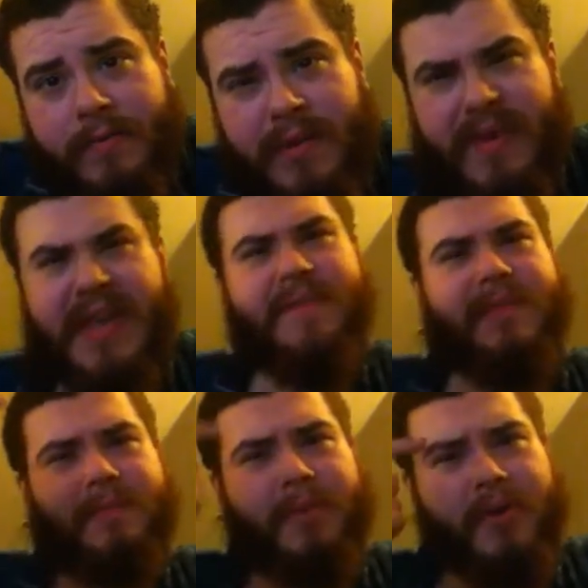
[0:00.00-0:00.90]
To be
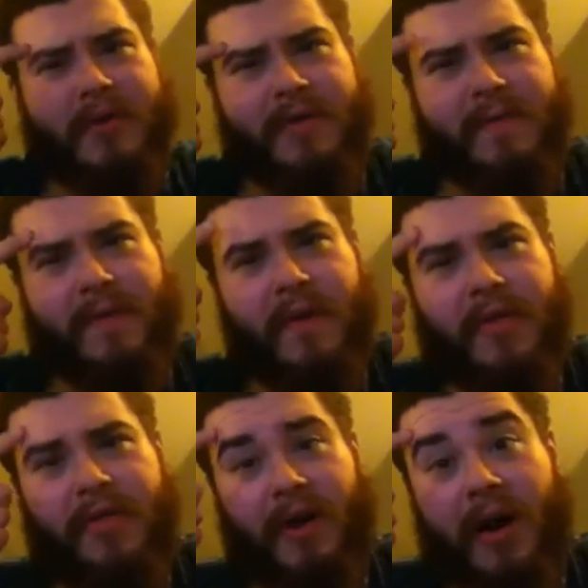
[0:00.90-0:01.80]
given the burden of
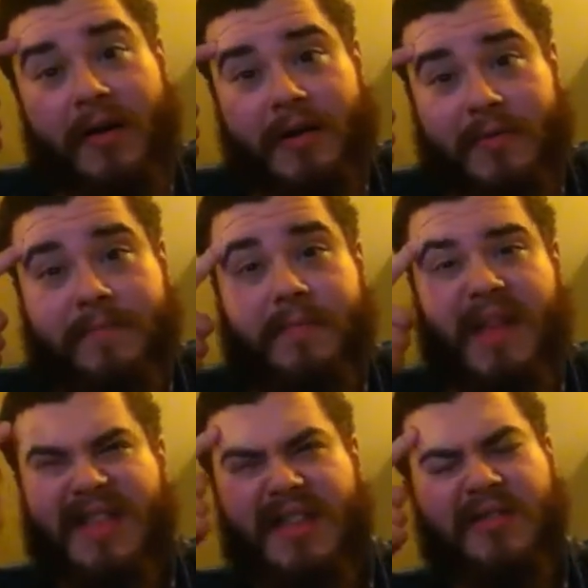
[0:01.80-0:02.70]
thought
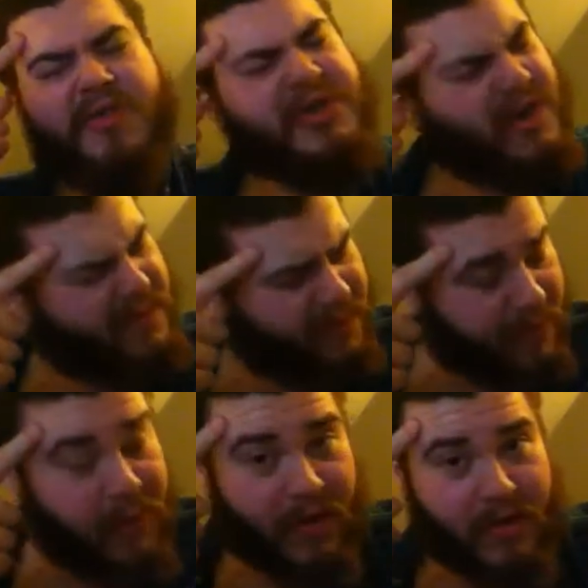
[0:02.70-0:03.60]
and the illusion of
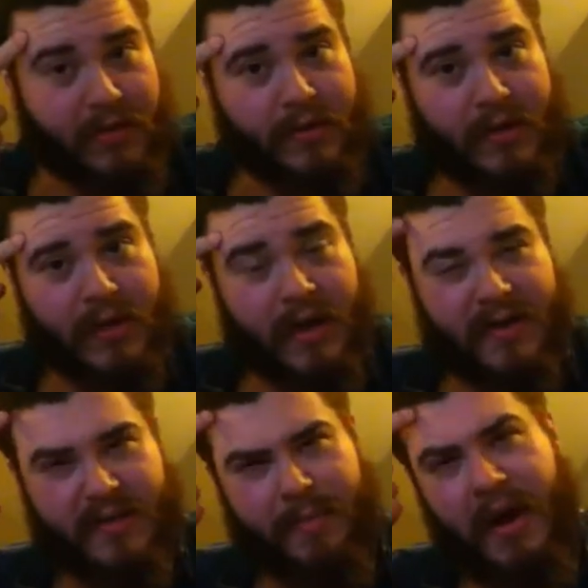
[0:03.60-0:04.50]
free will
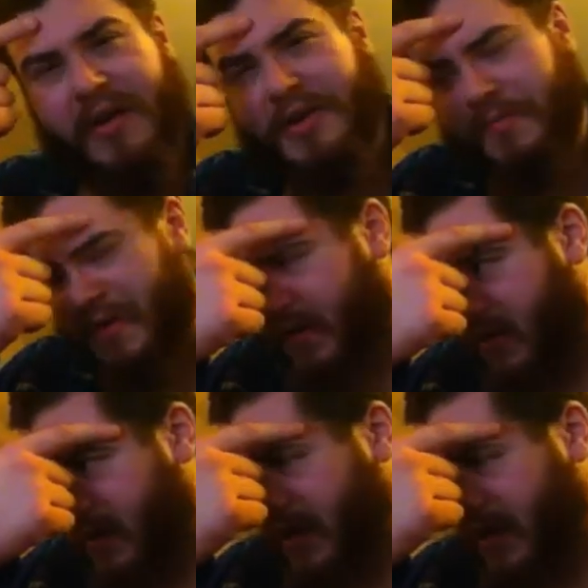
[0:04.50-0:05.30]
is a punishment